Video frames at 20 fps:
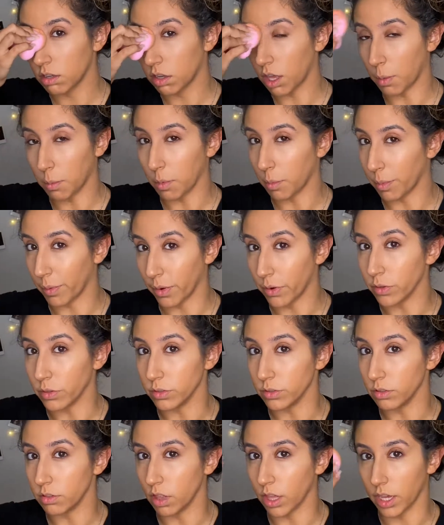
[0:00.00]
I'm appalled.
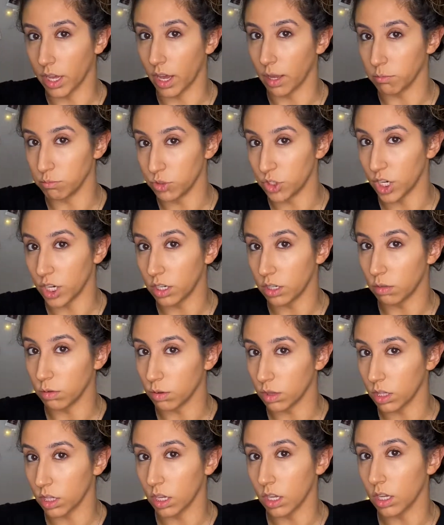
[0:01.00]
Like, I'm
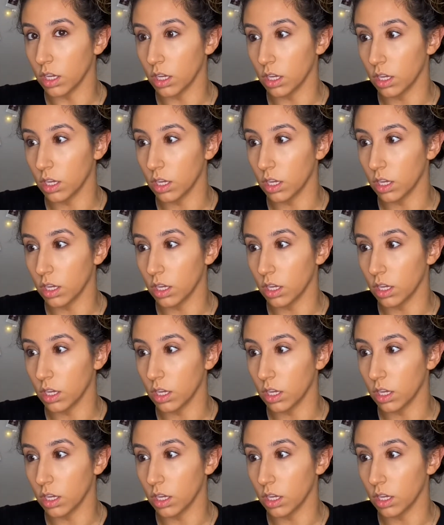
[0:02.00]
genuinely.